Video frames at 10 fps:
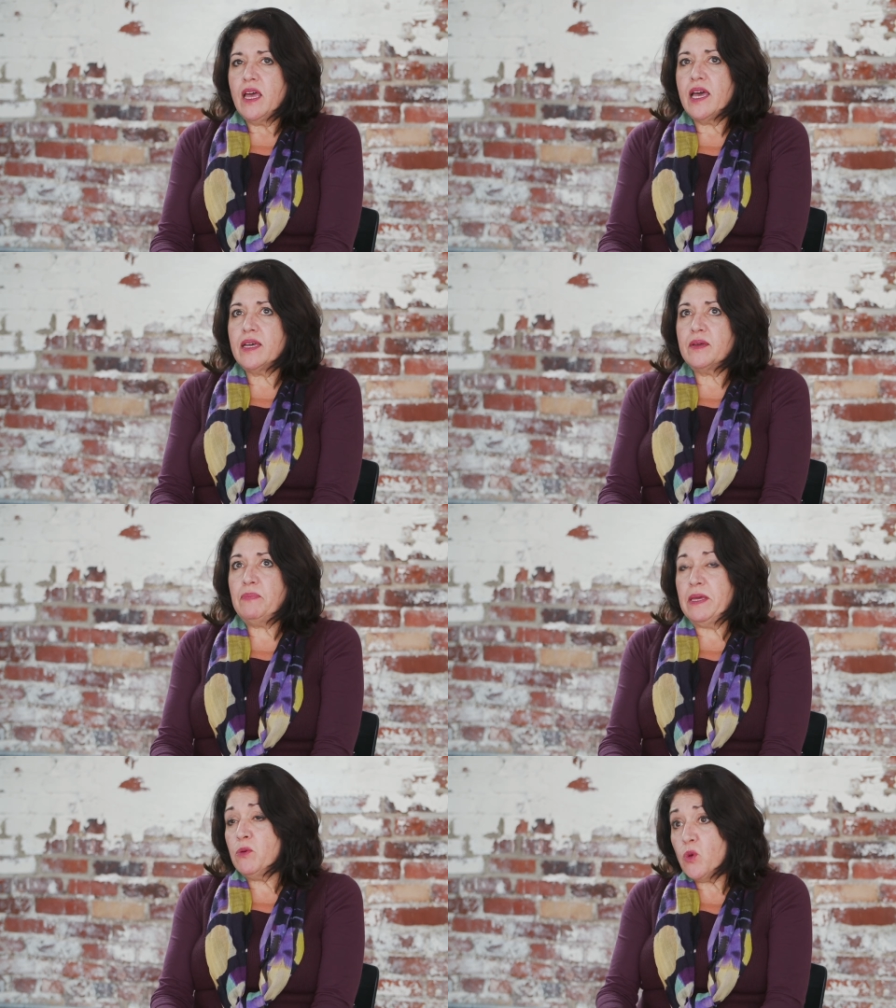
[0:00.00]
um,
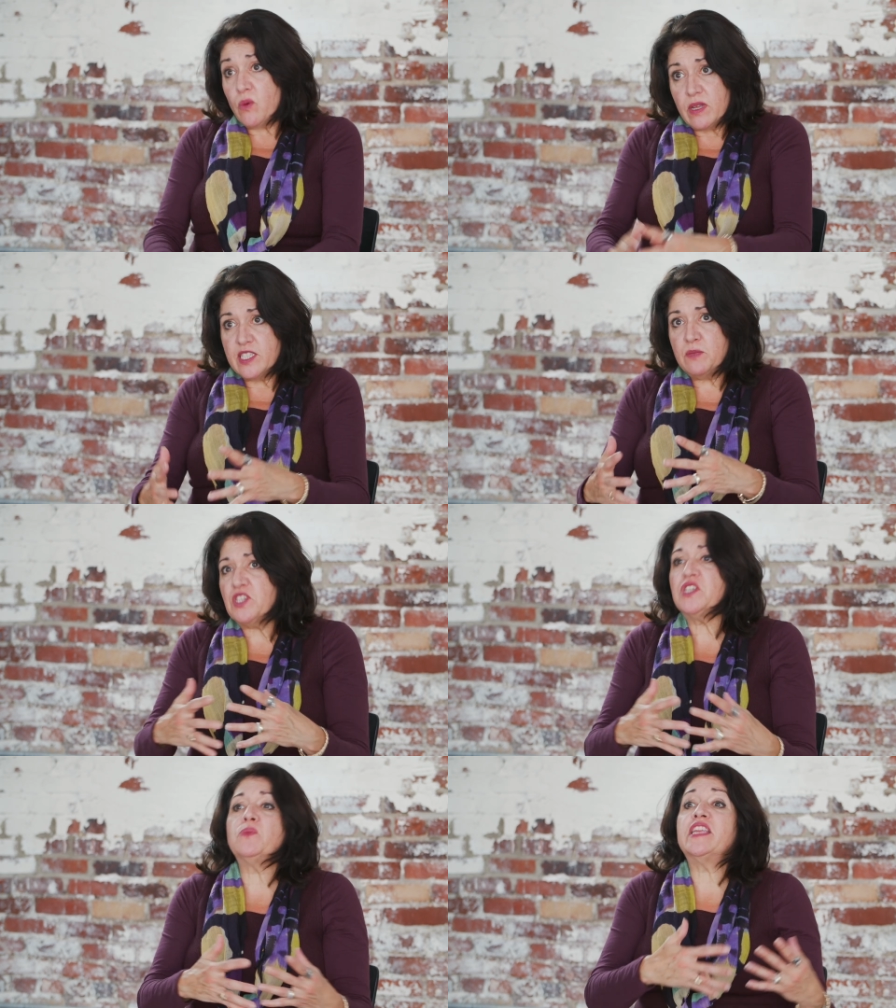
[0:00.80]
people,
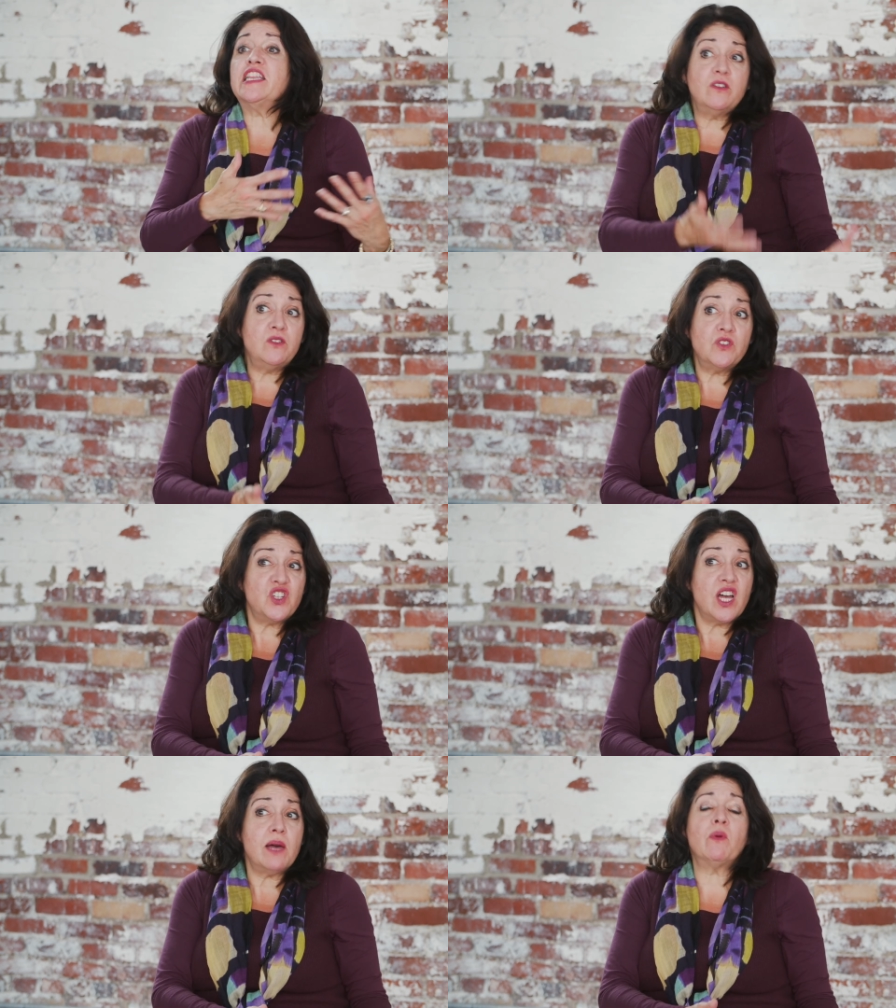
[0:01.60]
especially when they lose a
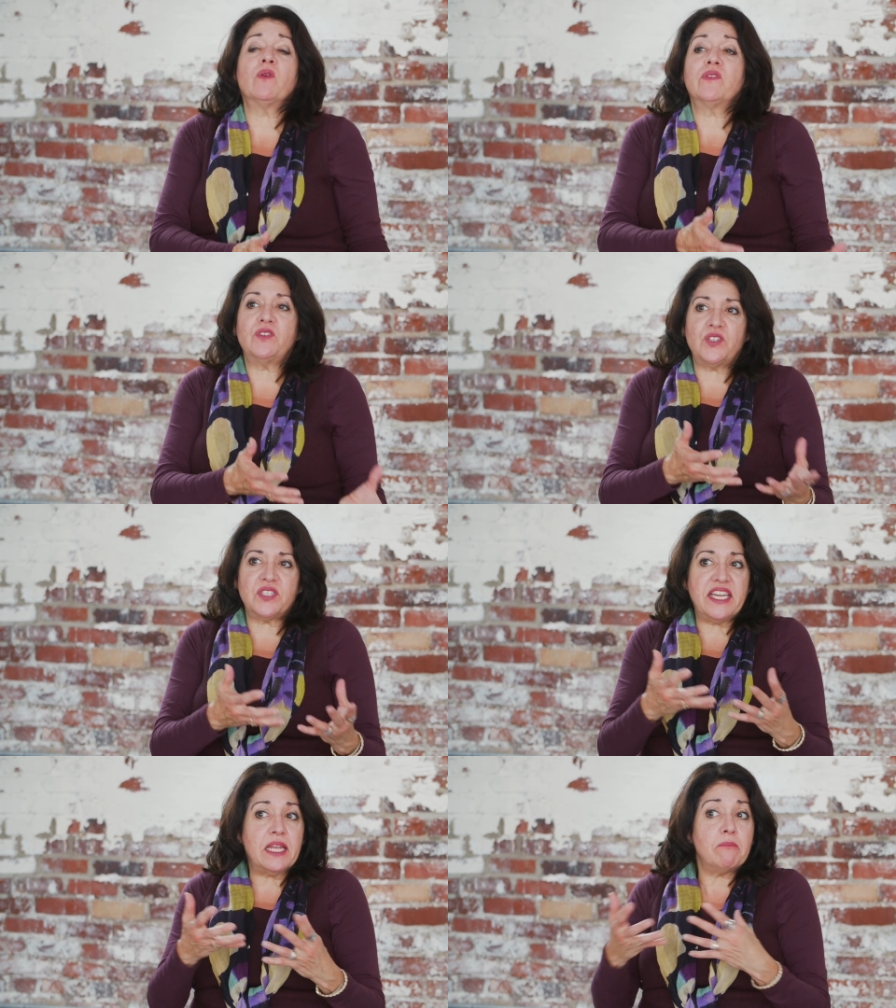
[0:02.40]
job or they're
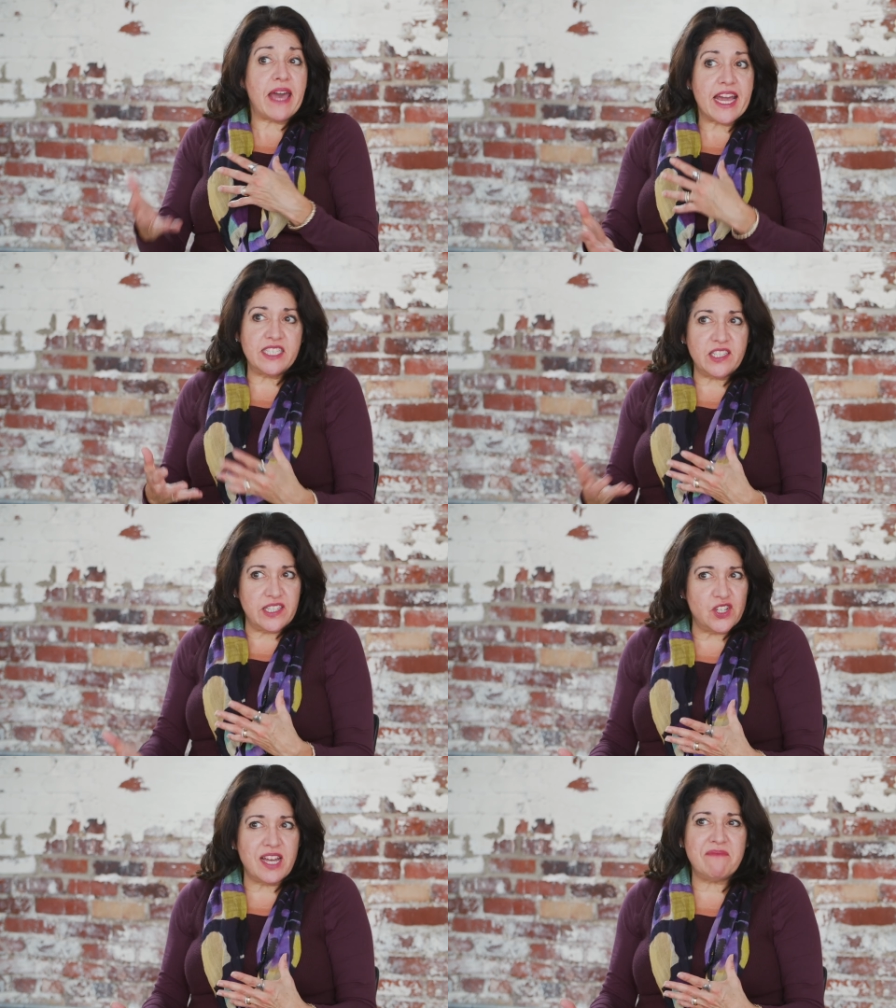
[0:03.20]
just getting back into
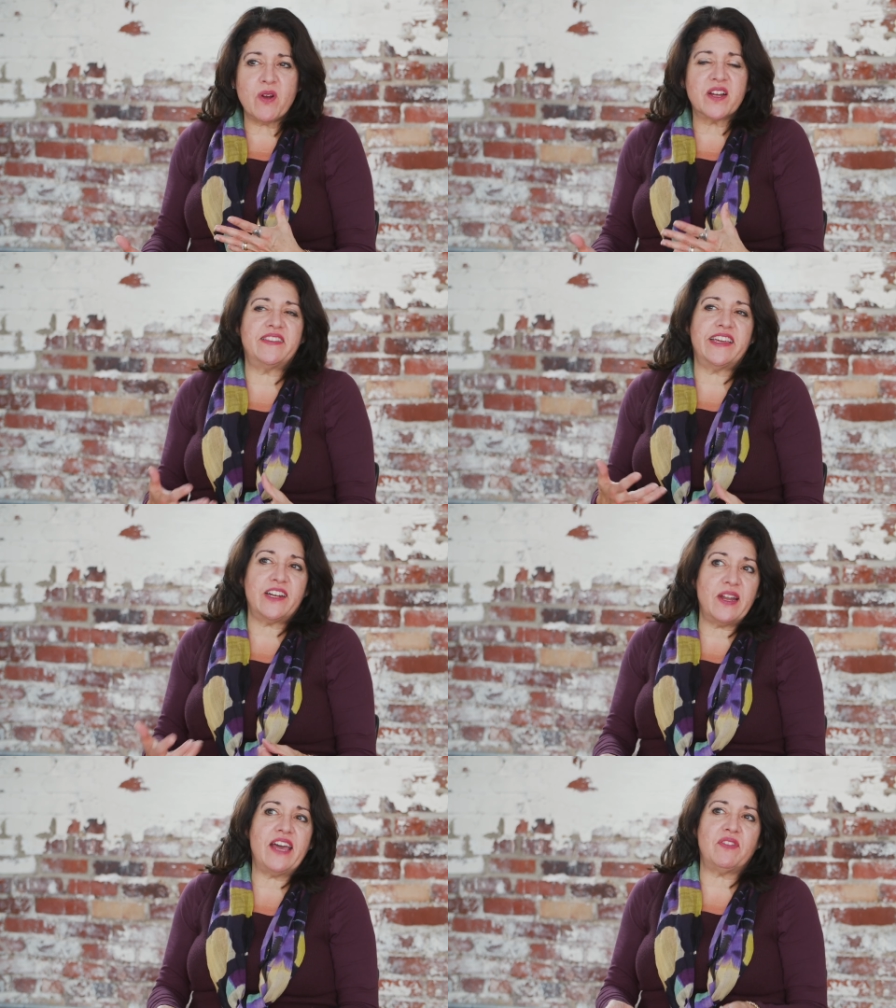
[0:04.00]
the job market, they
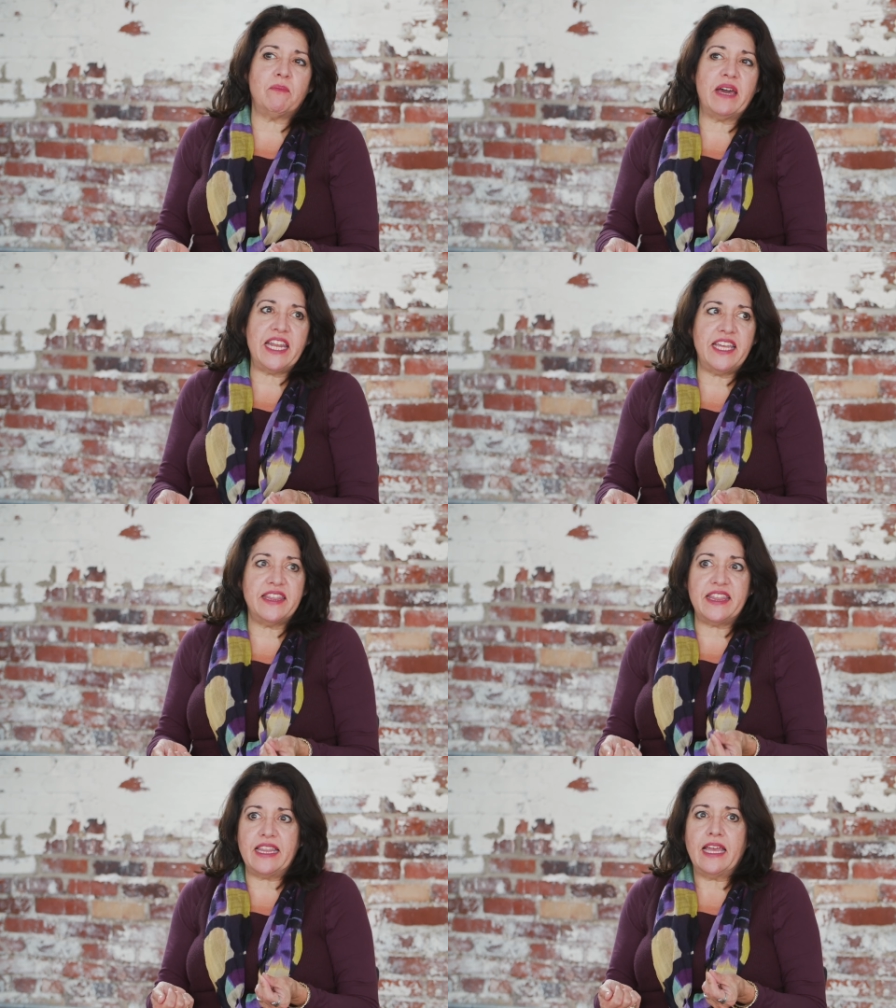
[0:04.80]
don't have the money
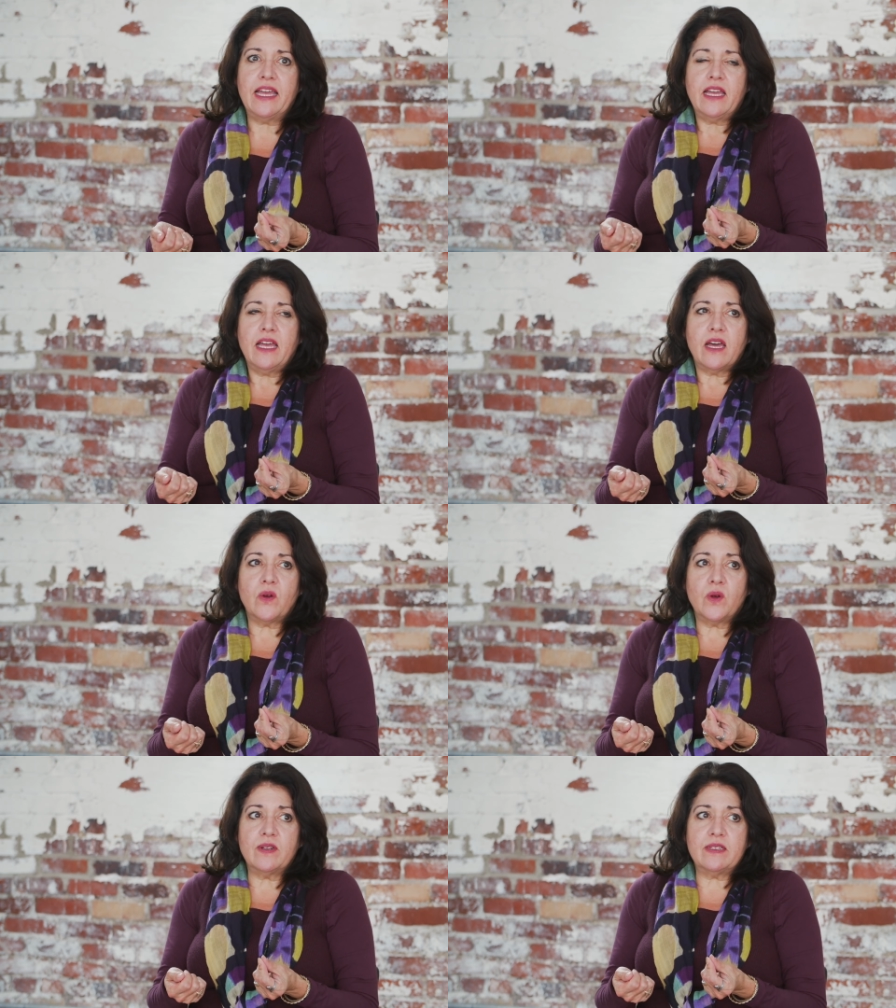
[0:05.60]

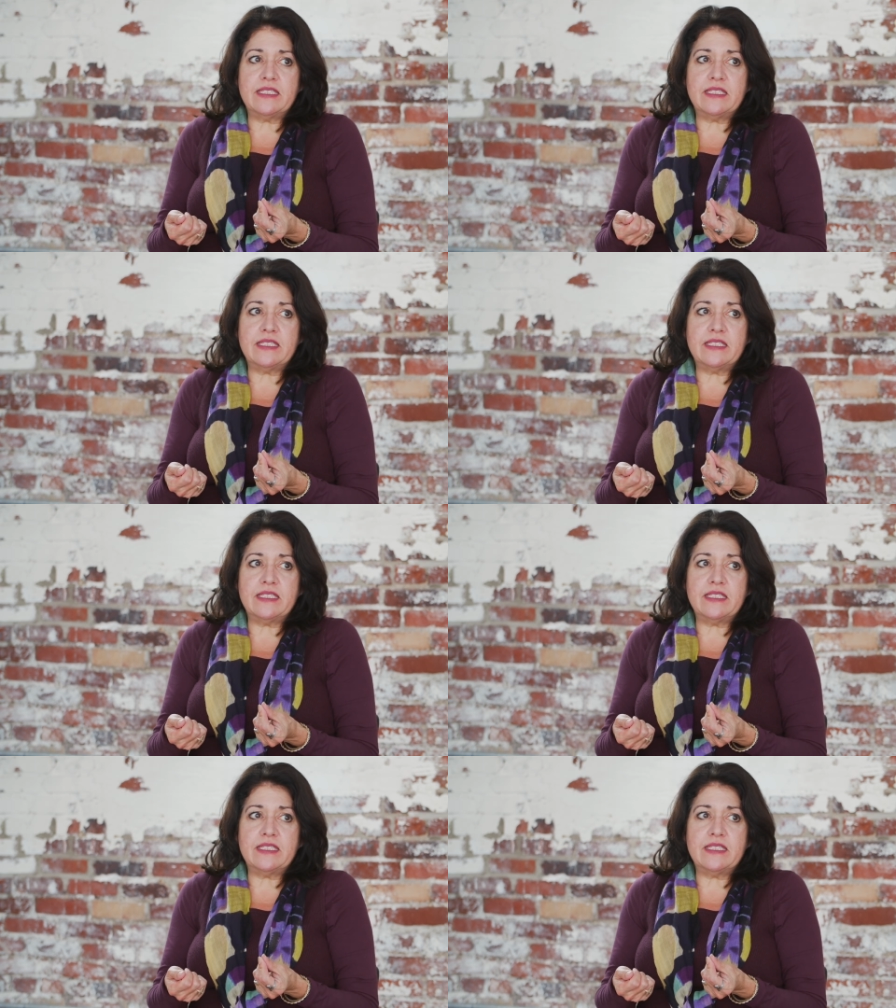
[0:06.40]
or